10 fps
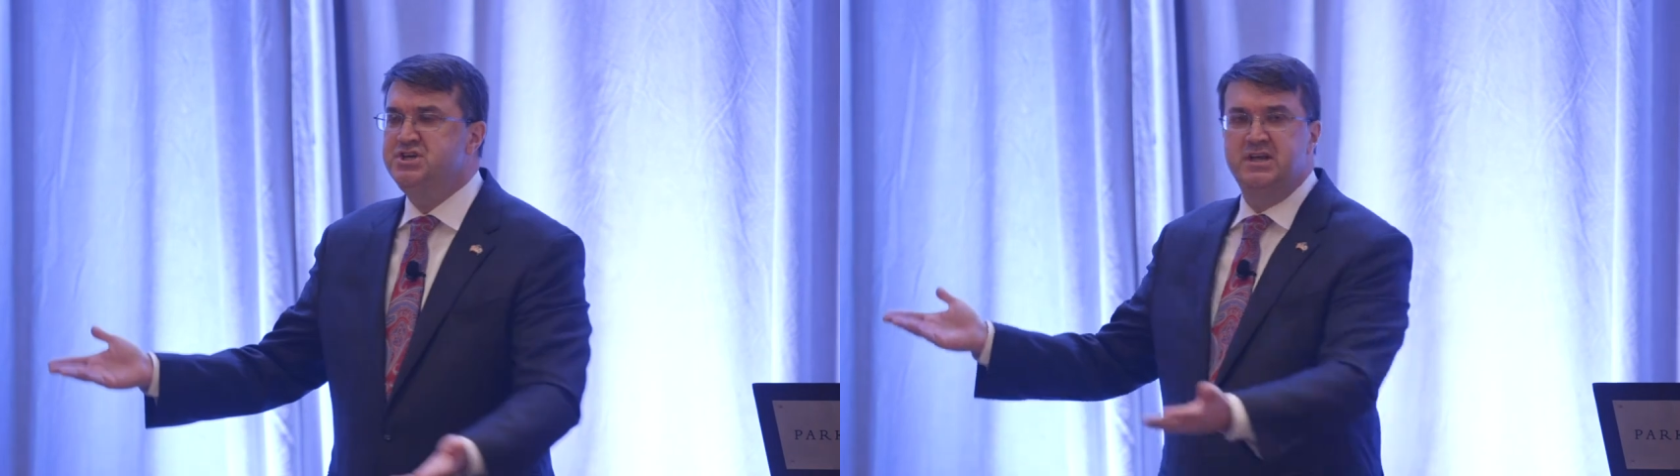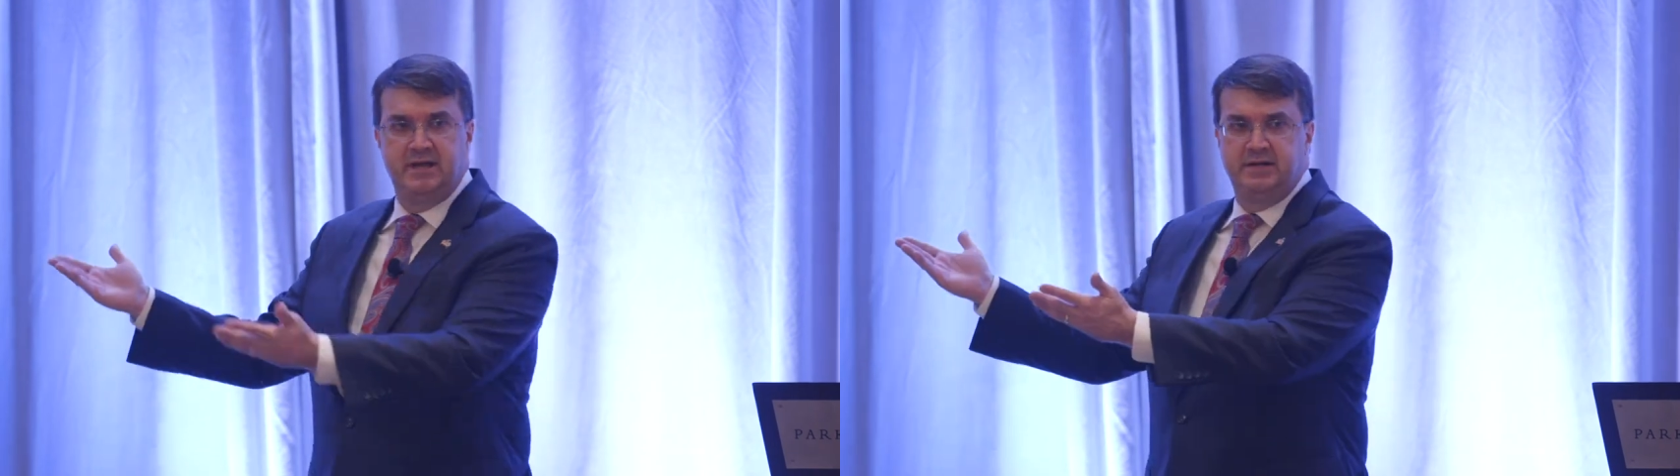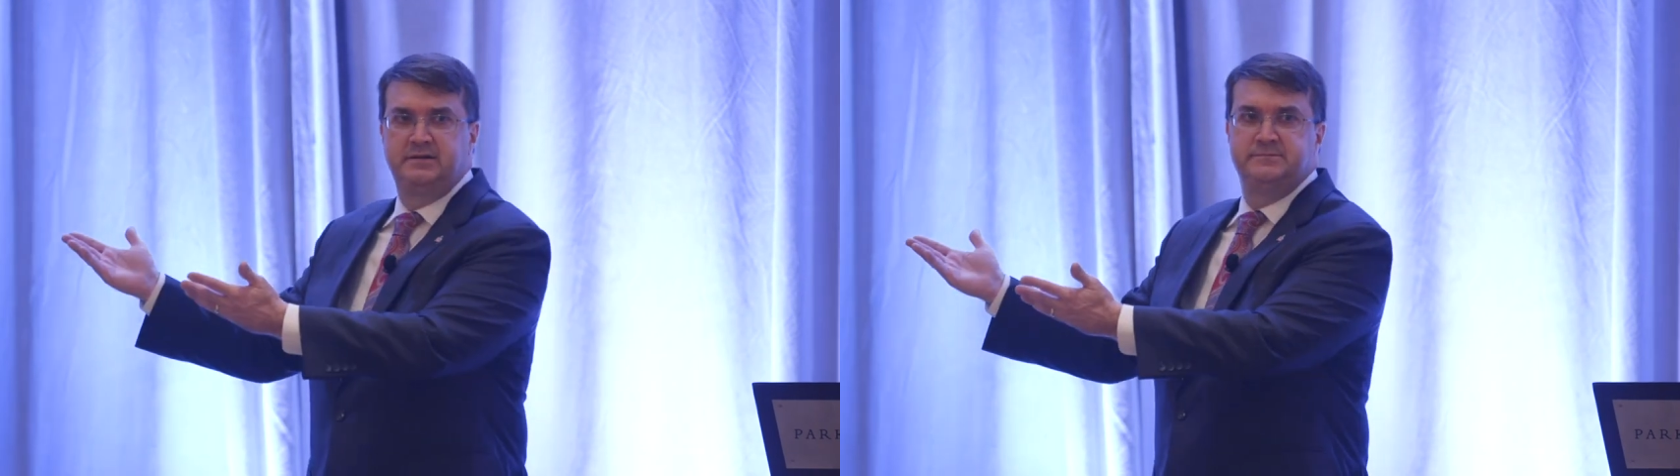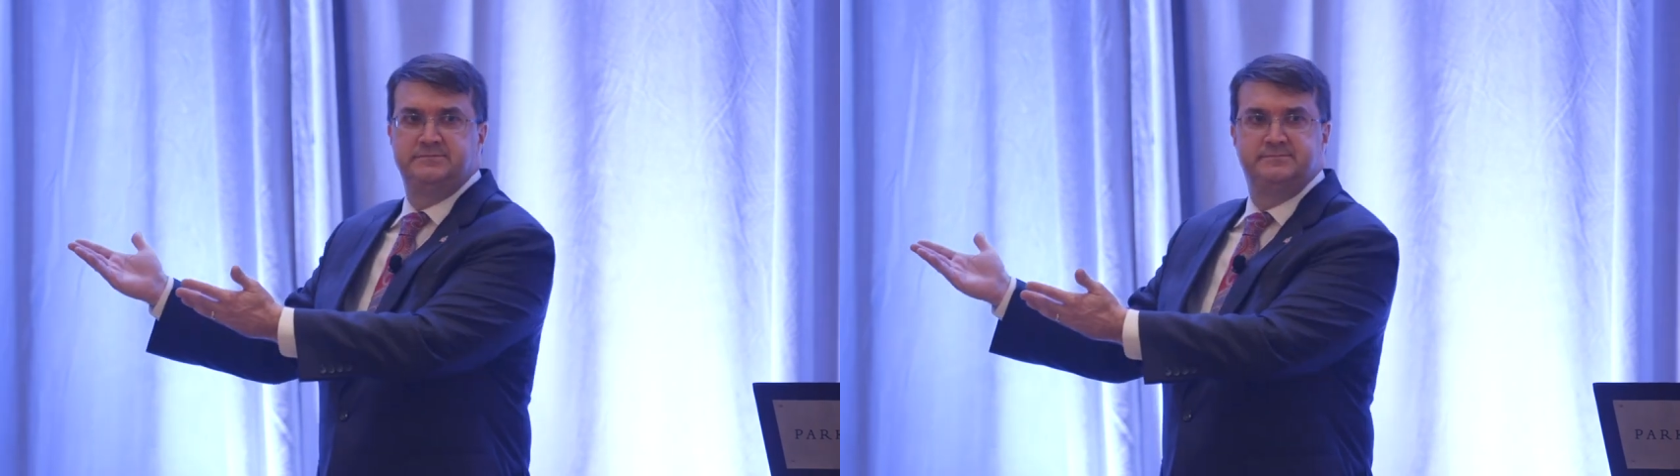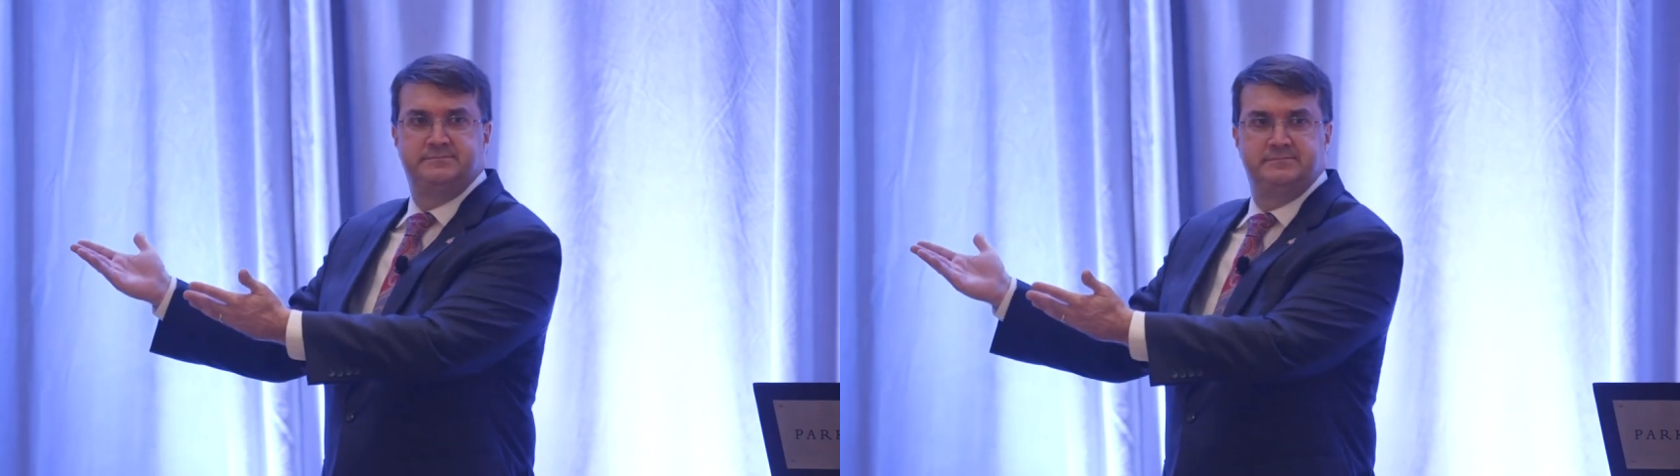sitting
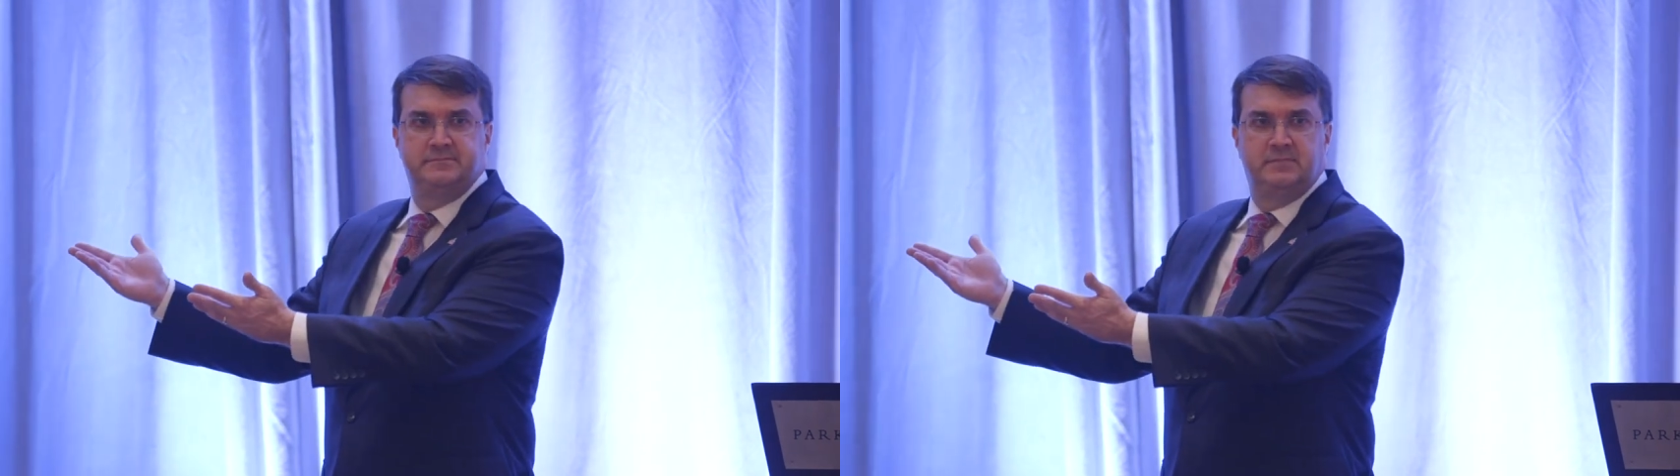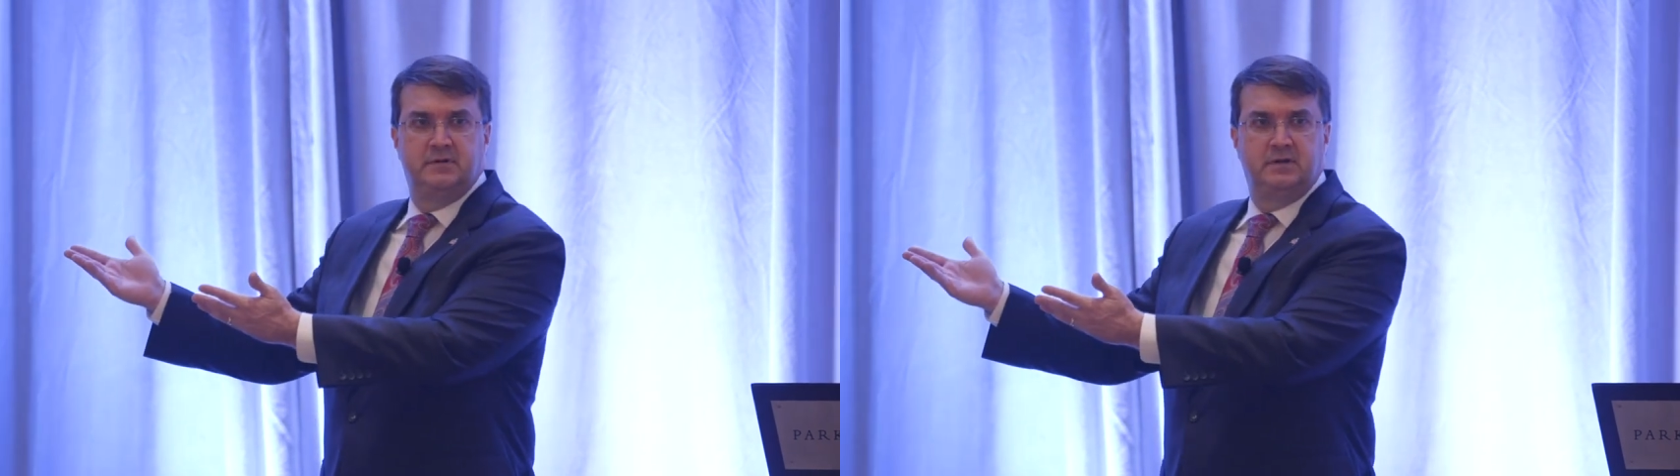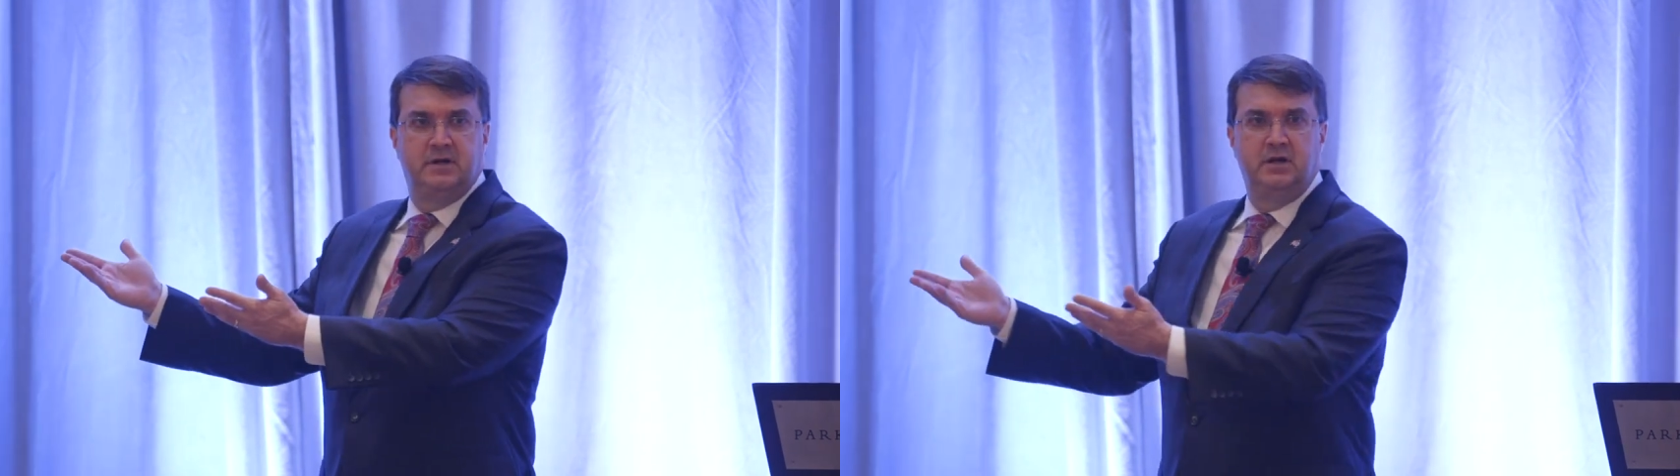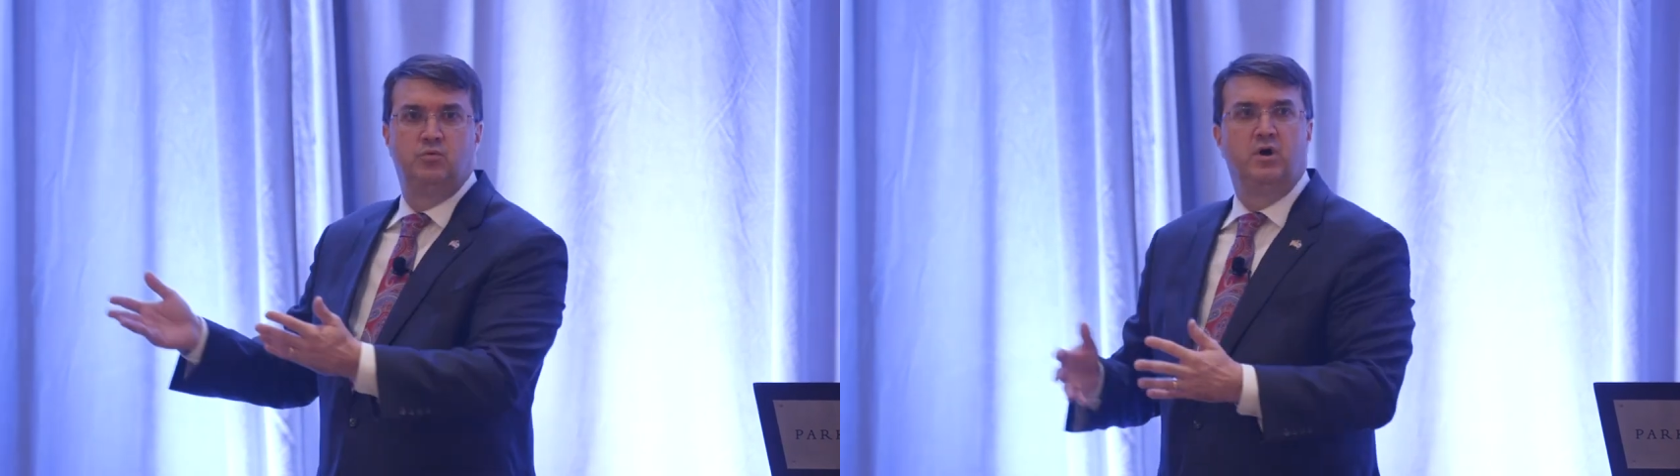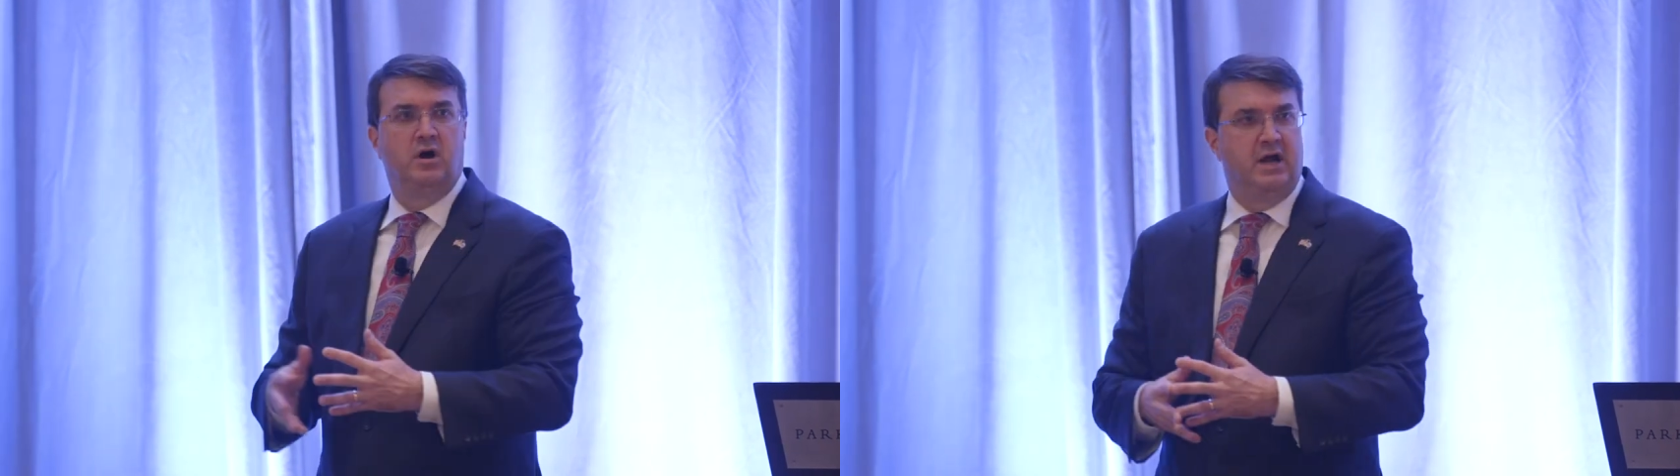in
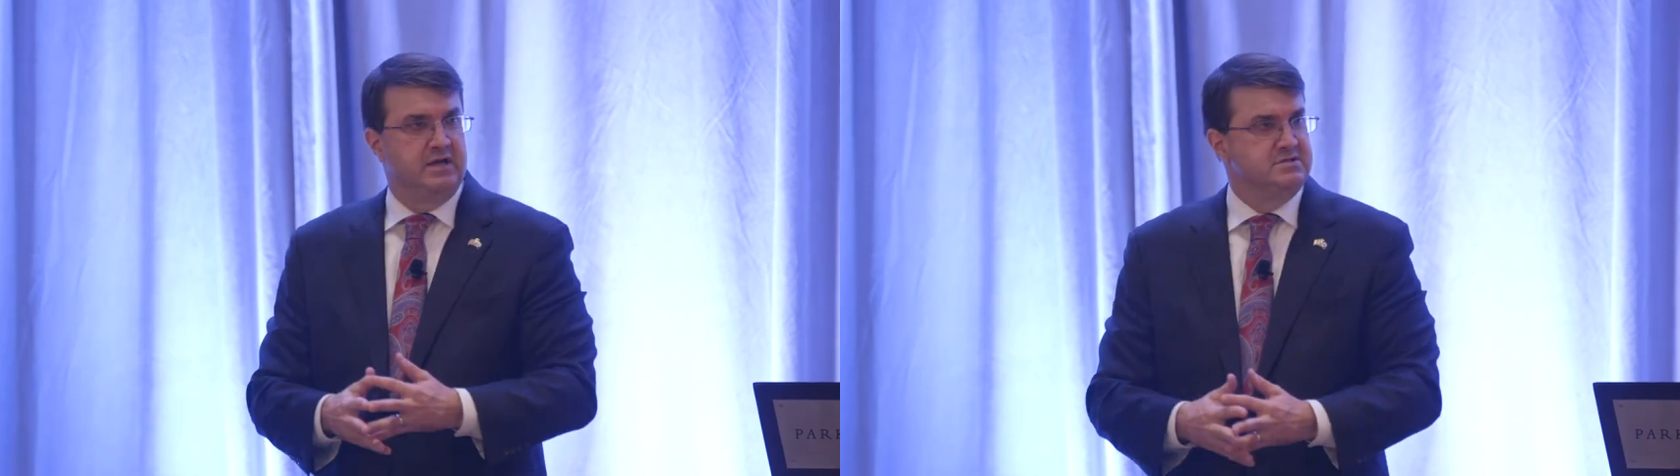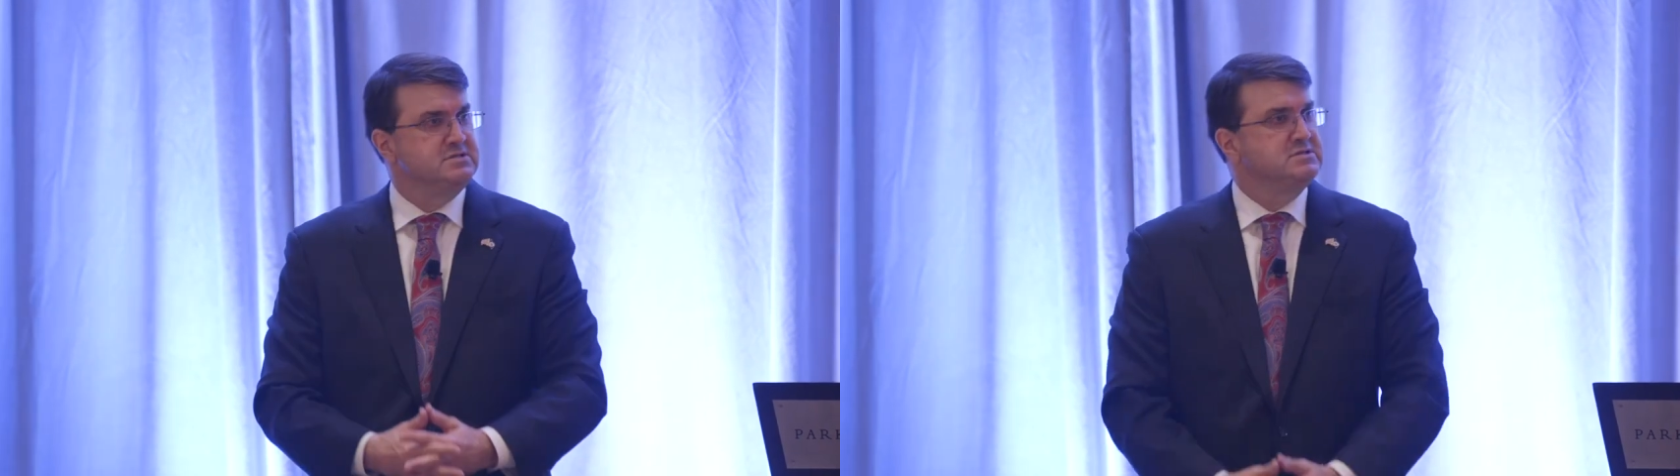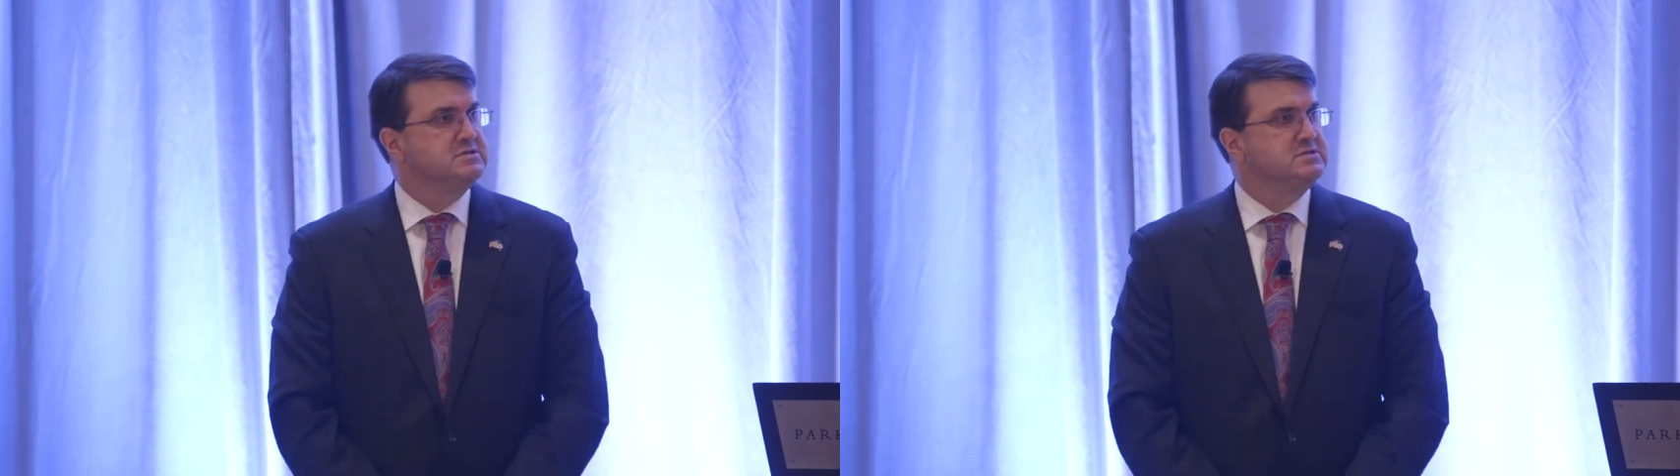warehouses.